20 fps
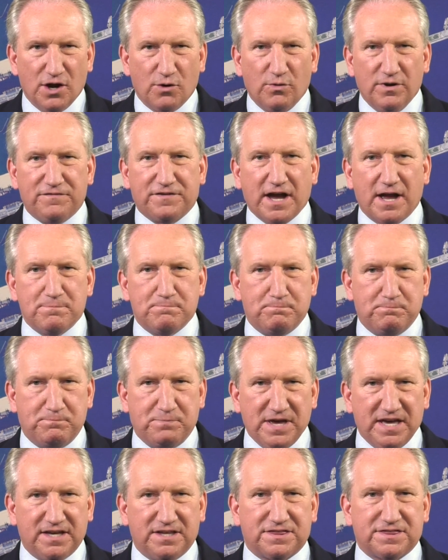We've got
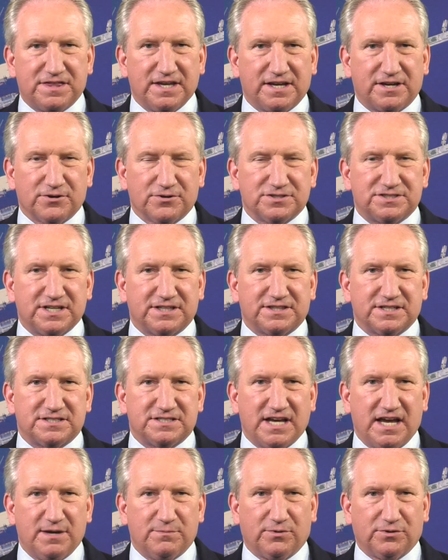big thinkers at the
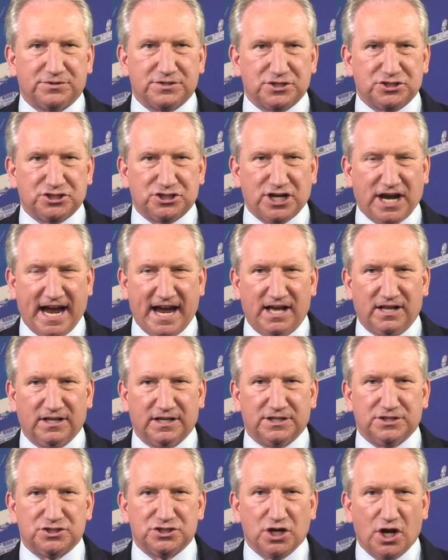table to
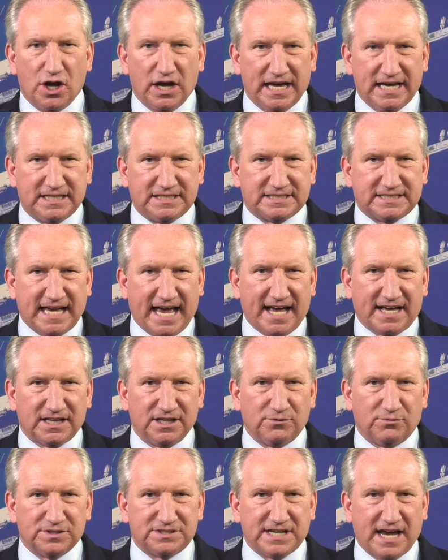challenge
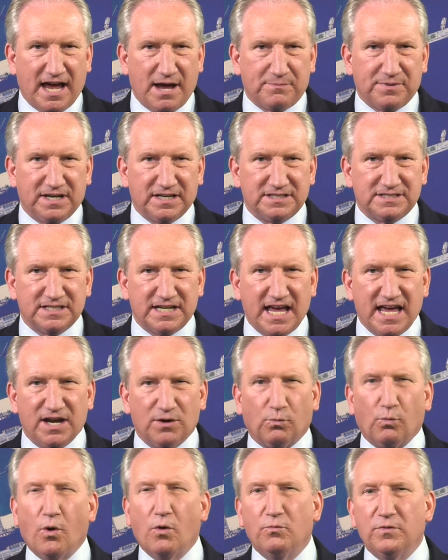exactly what's happening today
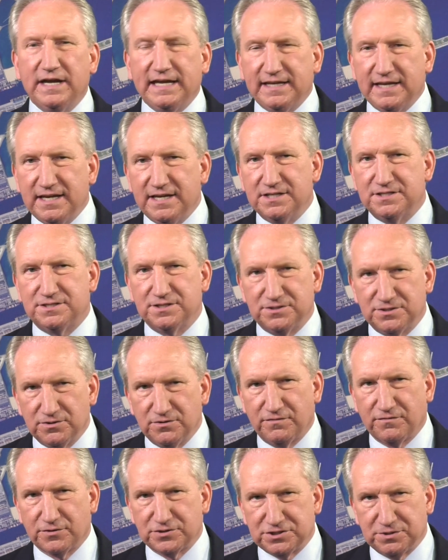and what we need to
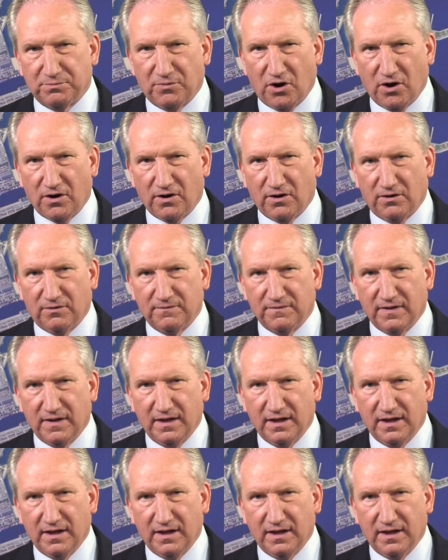do for tomorrow.